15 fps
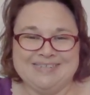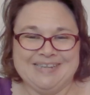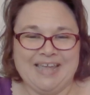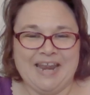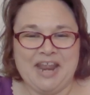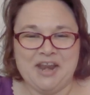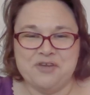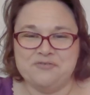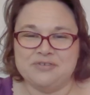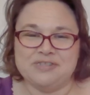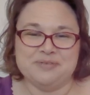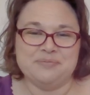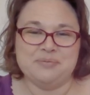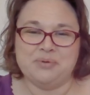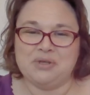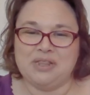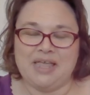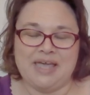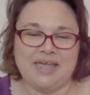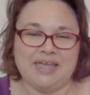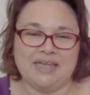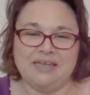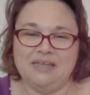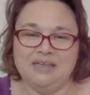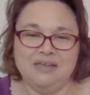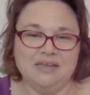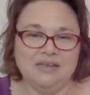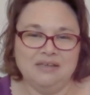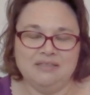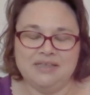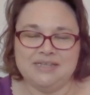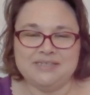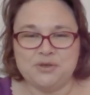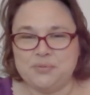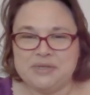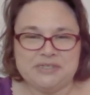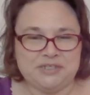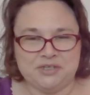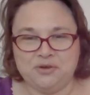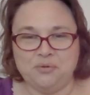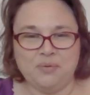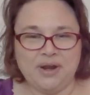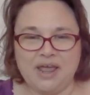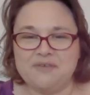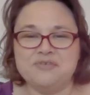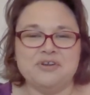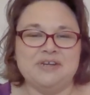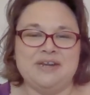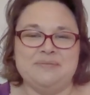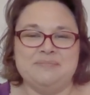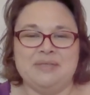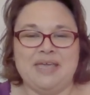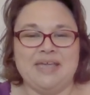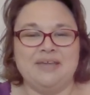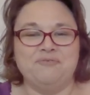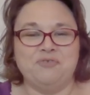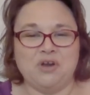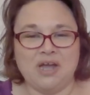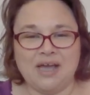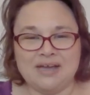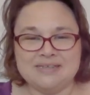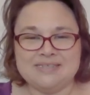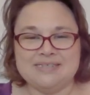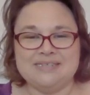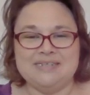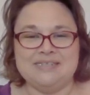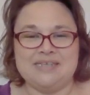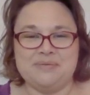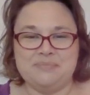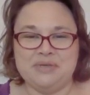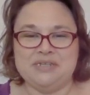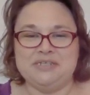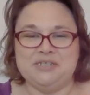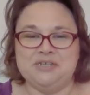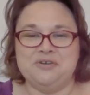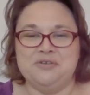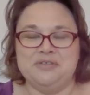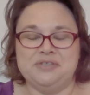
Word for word: And I know for some people are like, that's no big deal, whatever. And I'm like, for us, it is a big deal.